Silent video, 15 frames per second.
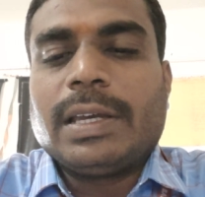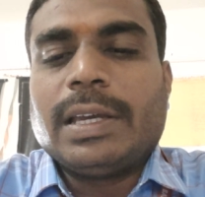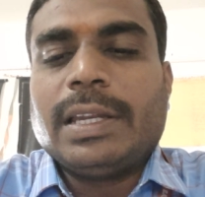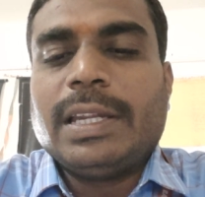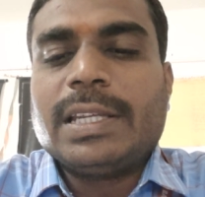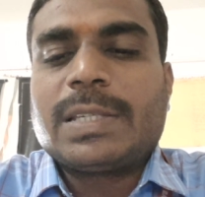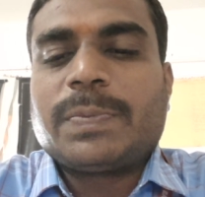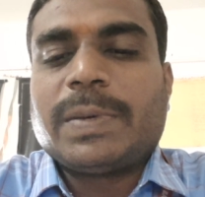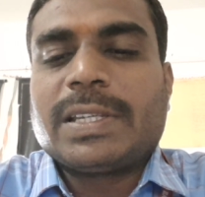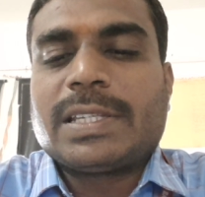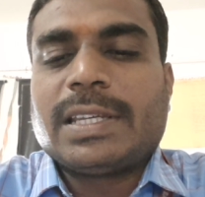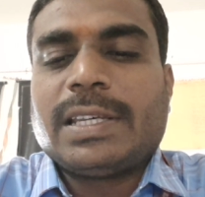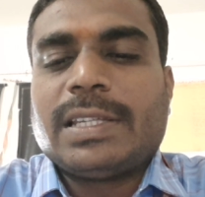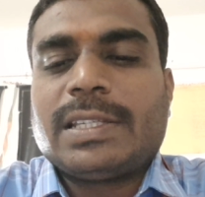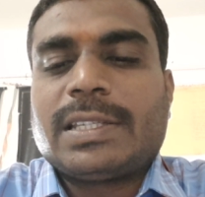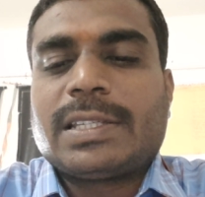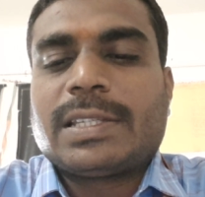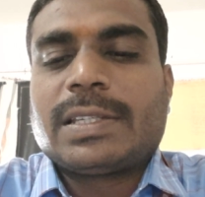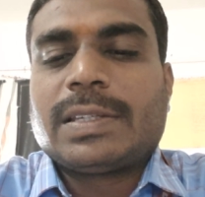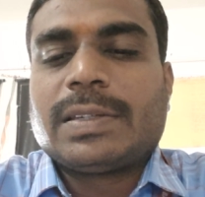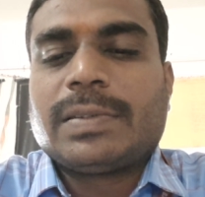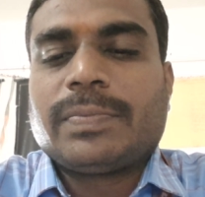Any
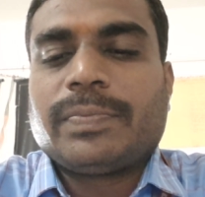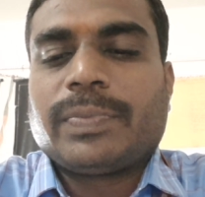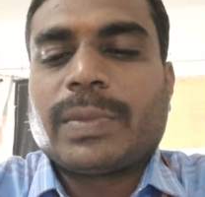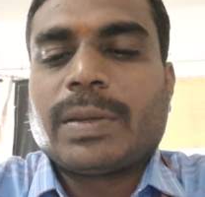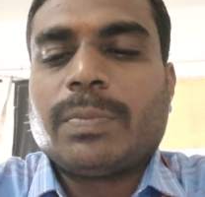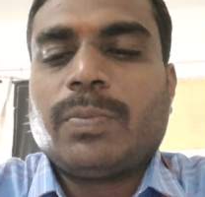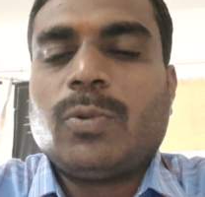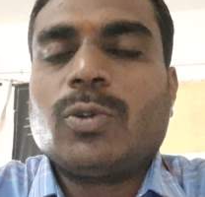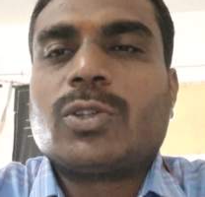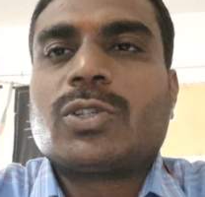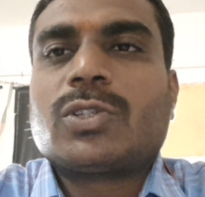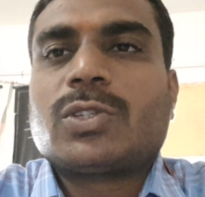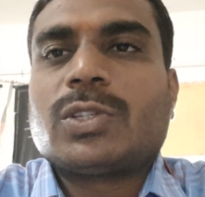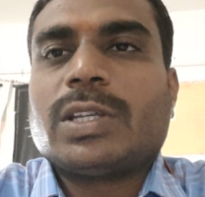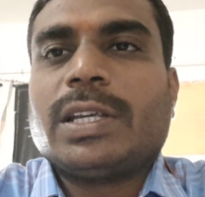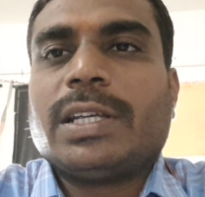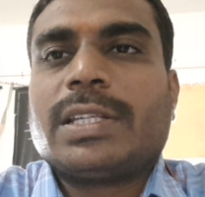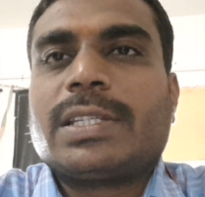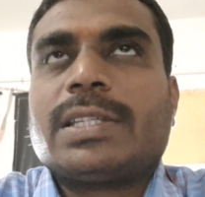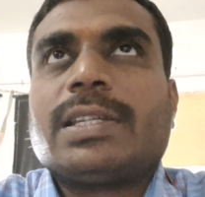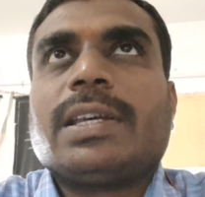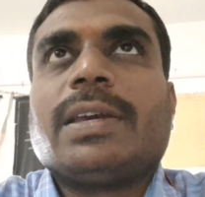species puts
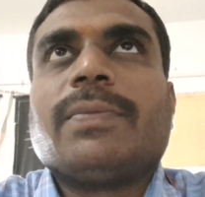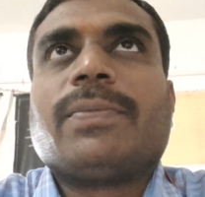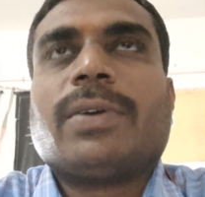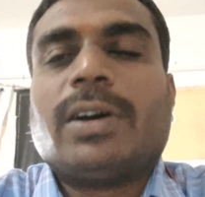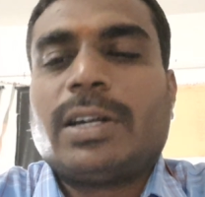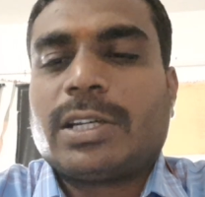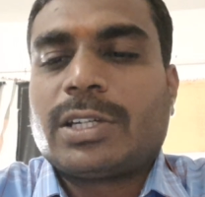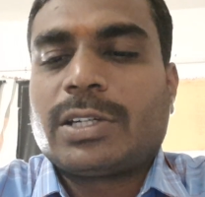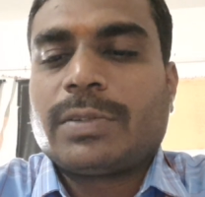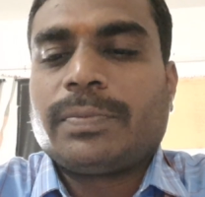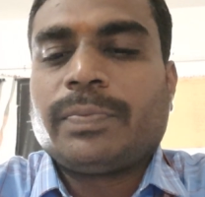its effort